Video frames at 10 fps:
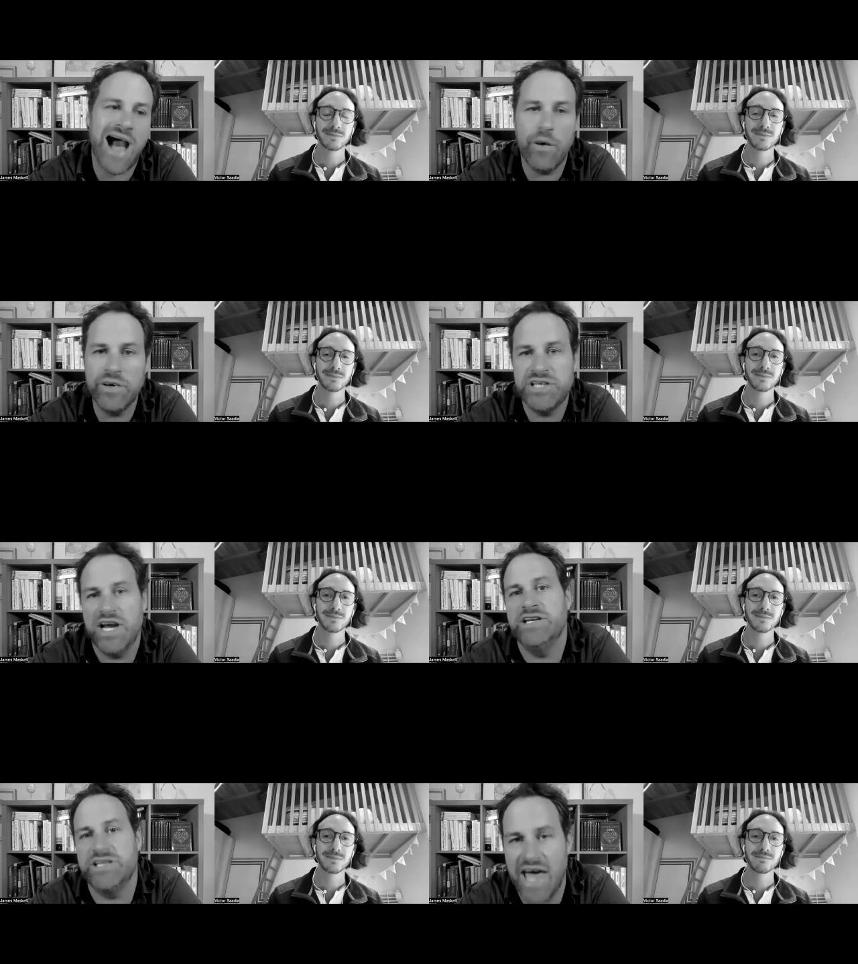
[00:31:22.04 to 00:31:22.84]
Speaker 1: I would
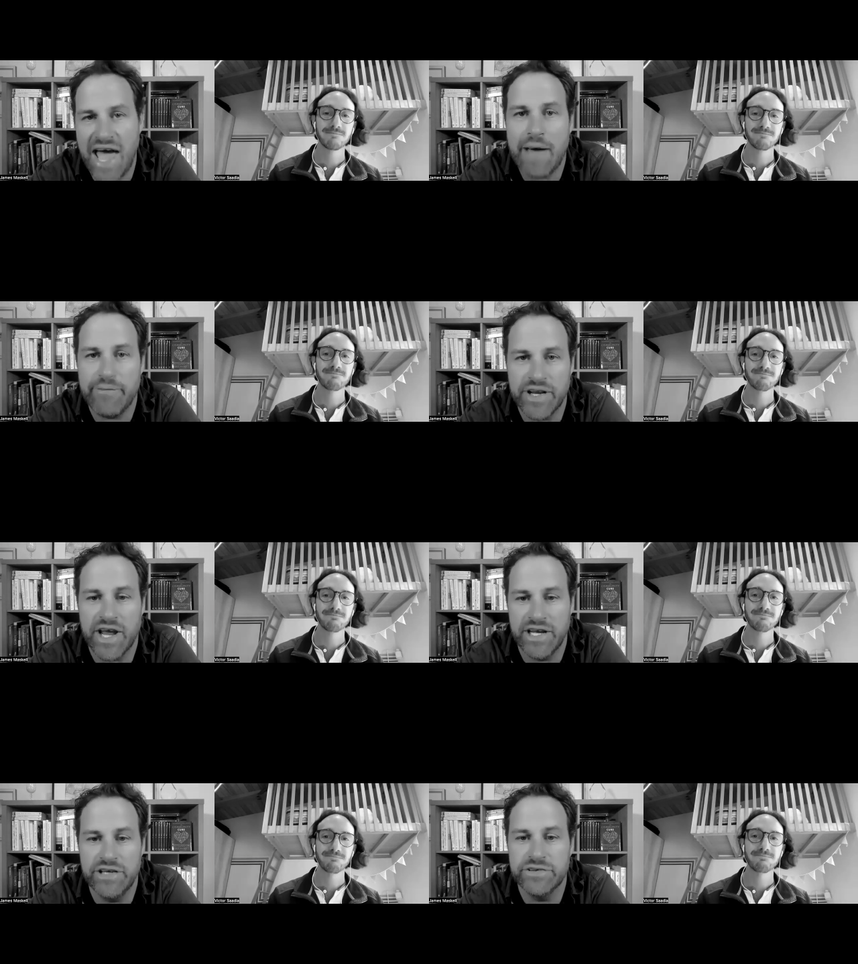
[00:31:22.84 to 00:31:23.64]
change the app that
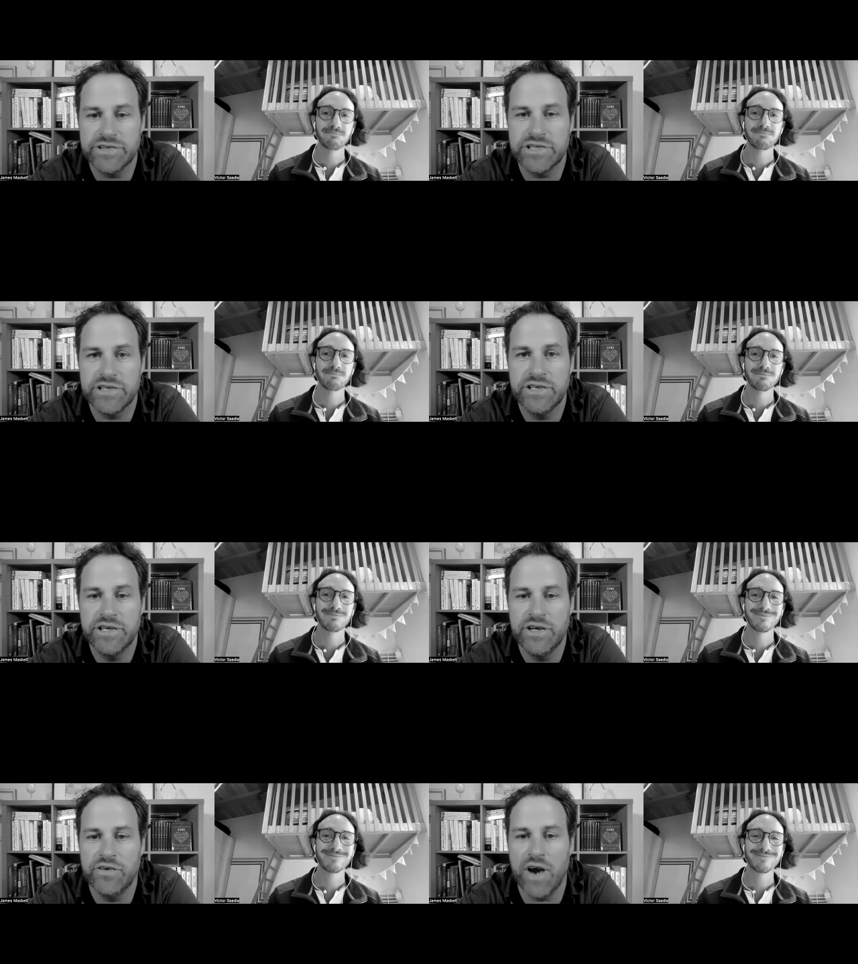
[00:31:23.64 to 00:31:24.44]
I used,
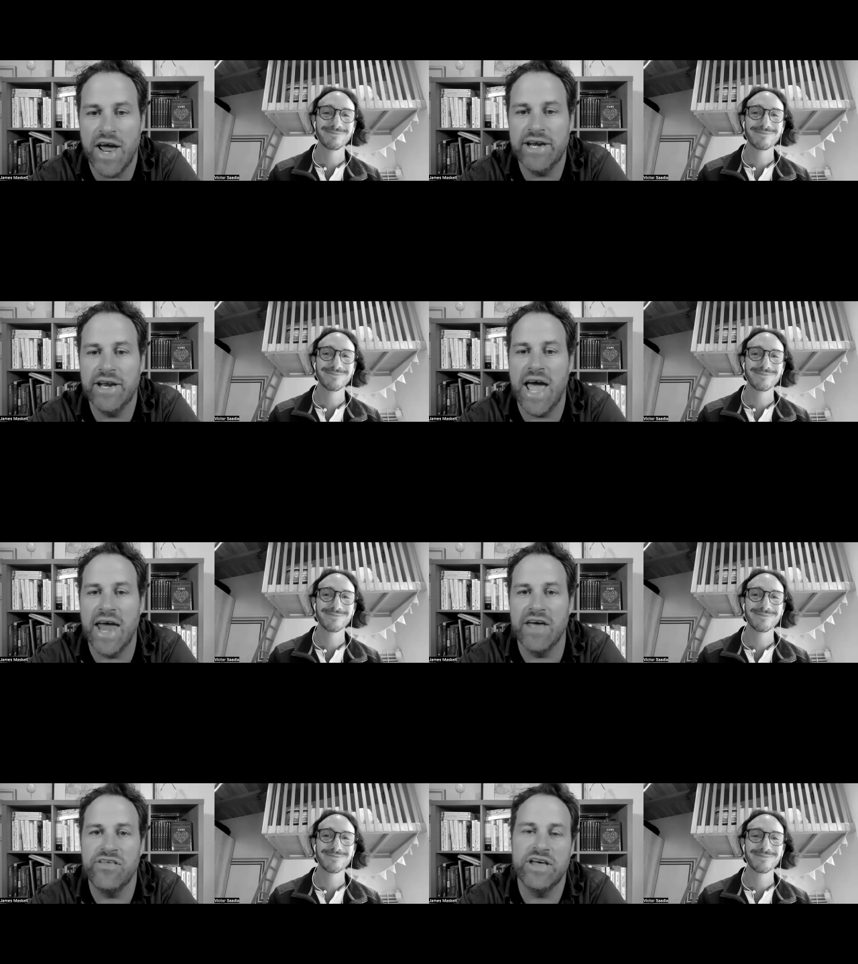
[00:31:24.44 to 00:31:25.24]
right?
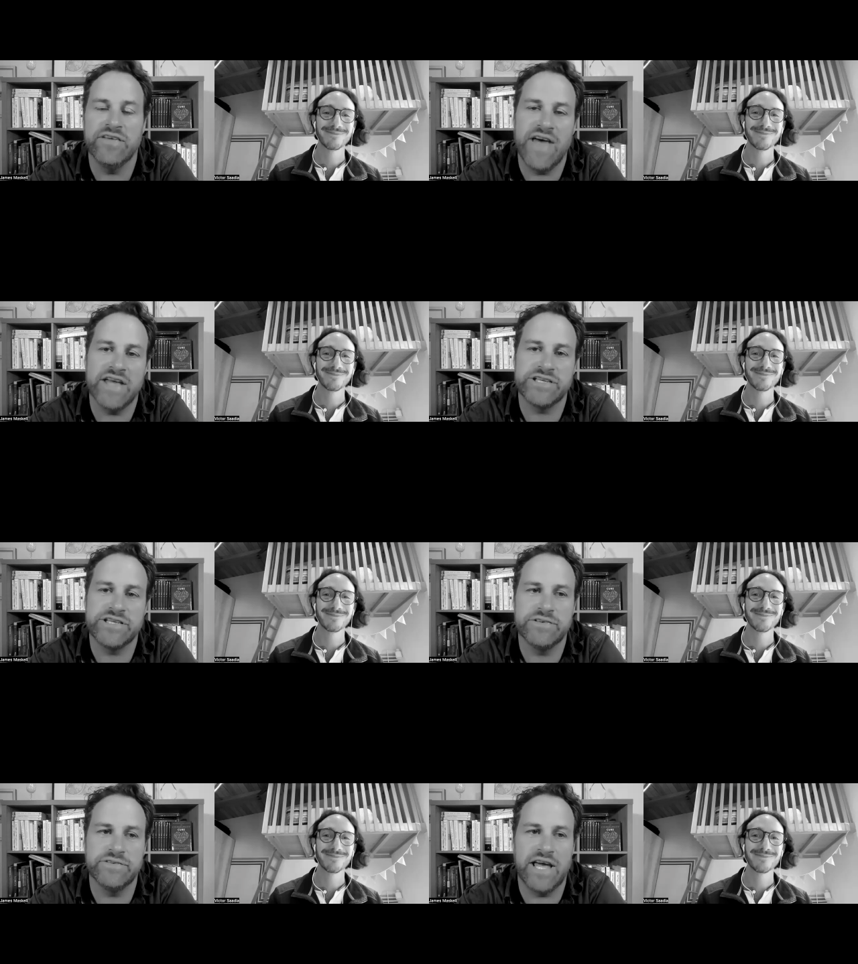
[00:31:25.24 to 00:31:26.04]
And I think
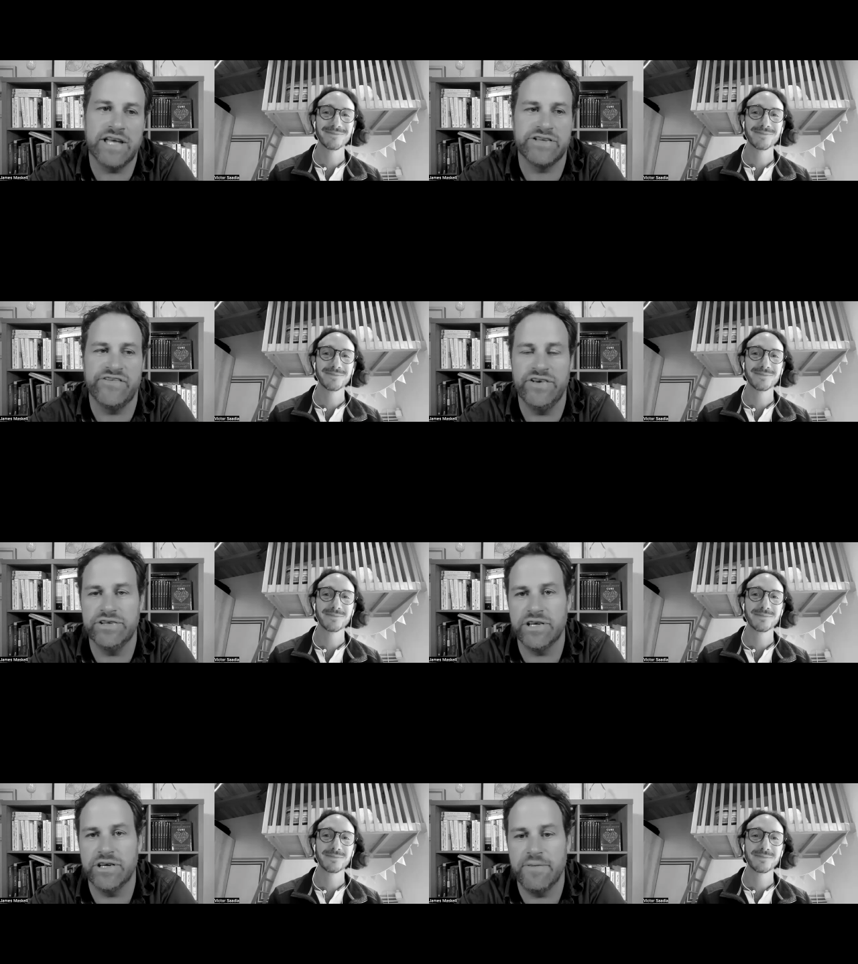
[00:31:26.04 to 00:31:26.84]
that's that's the
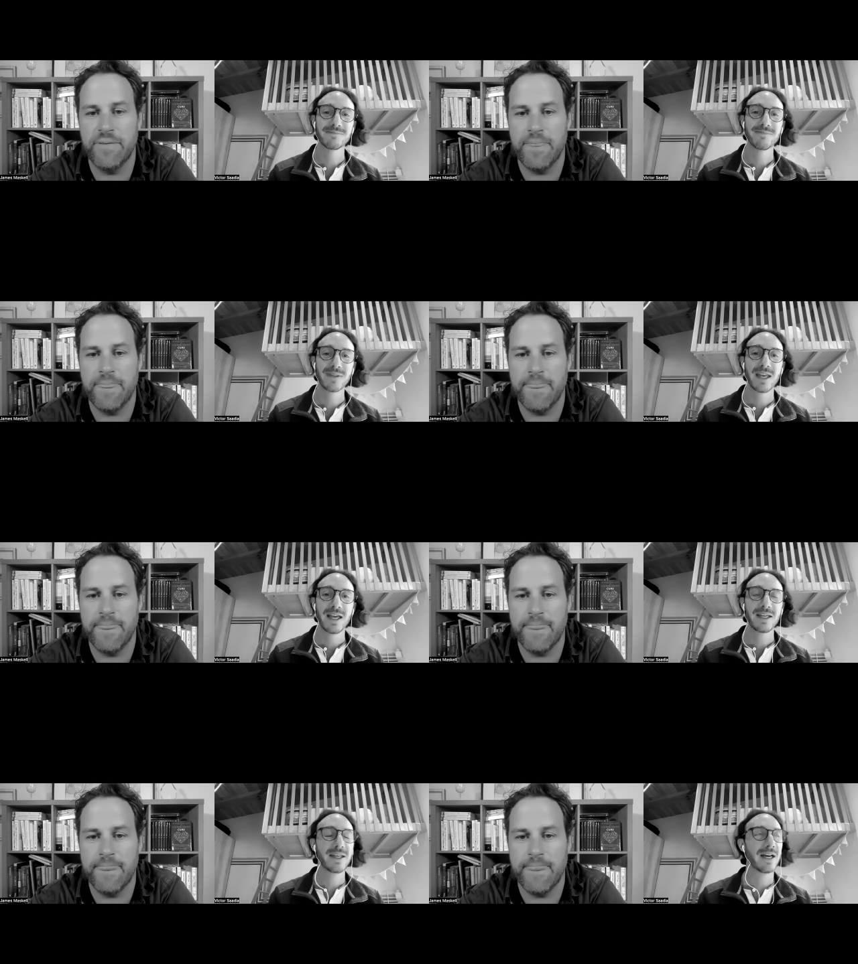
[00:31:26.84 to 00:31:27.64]
future.
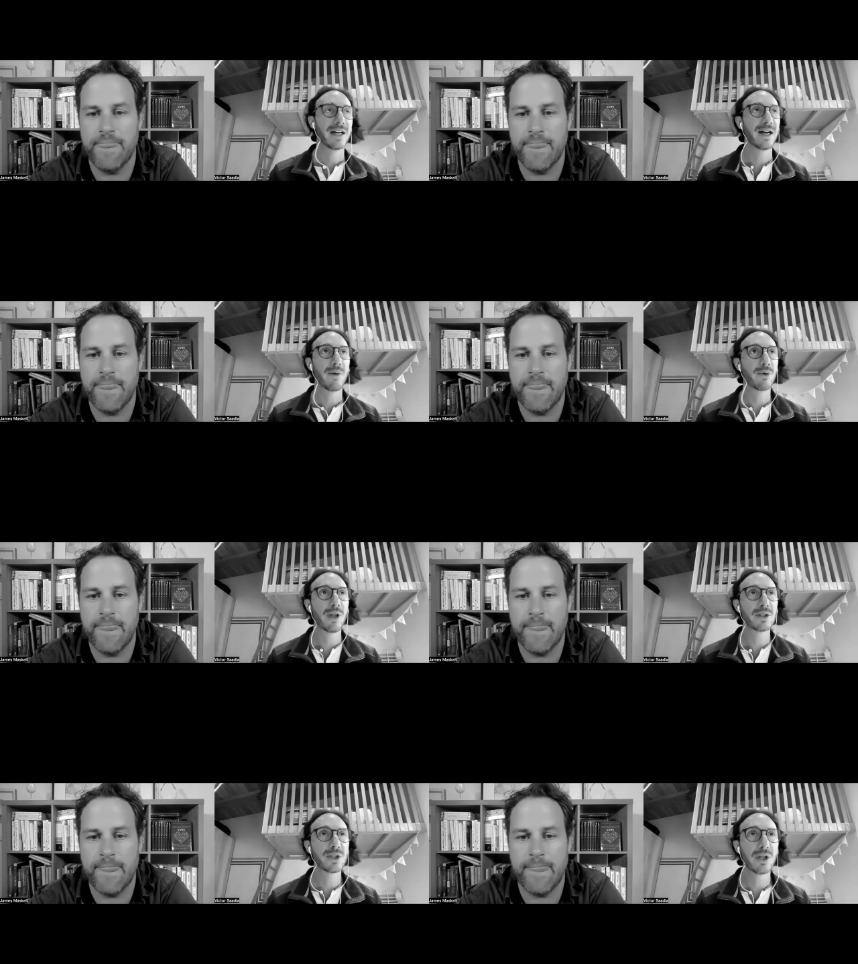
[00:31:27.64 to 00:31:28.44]
Speaker 2: Yeah, I
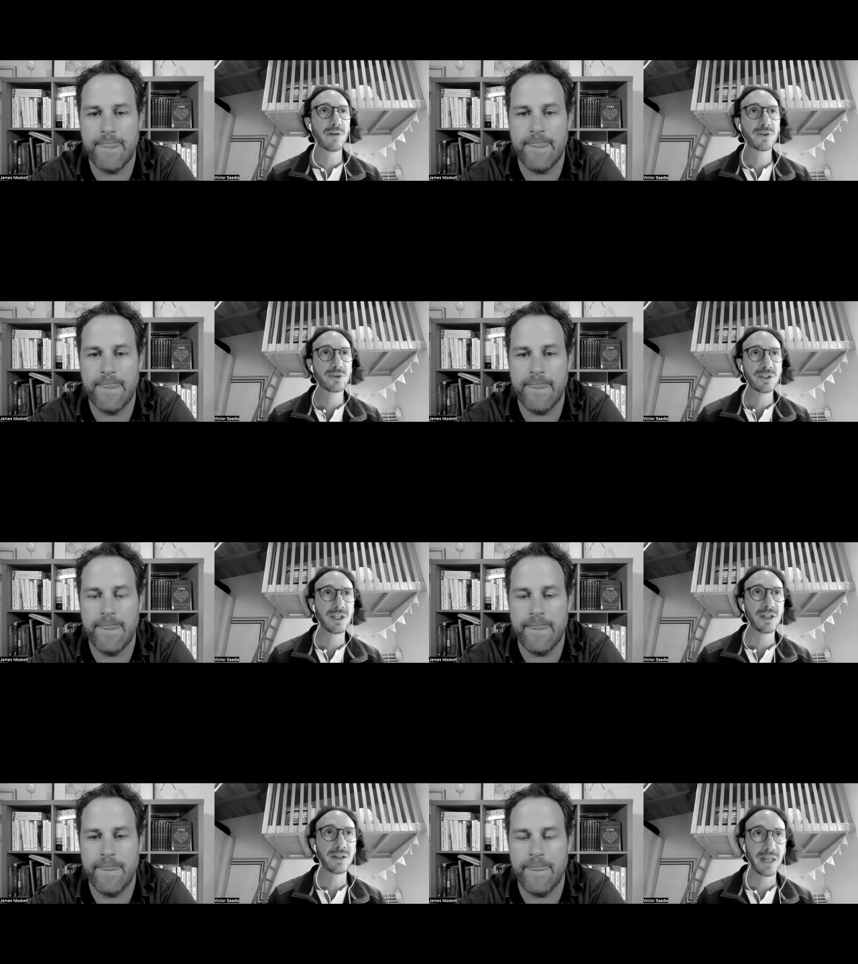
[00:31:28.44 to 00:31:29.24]
would also love to
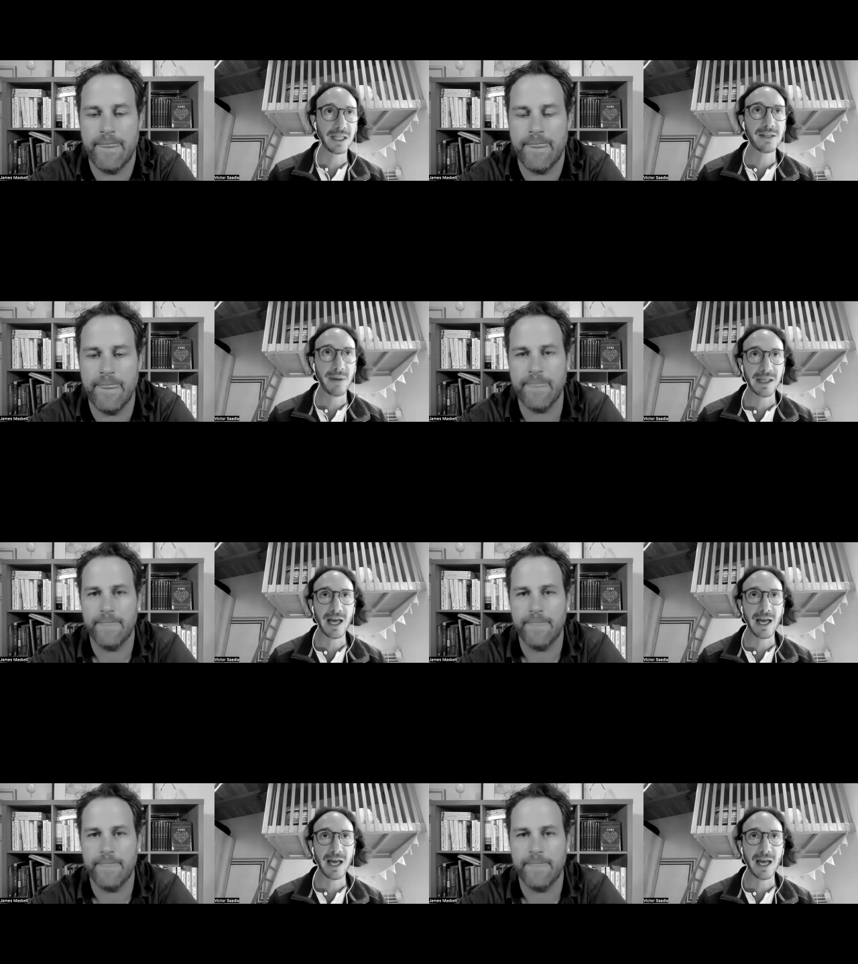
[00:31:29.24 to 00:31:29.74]
see that in my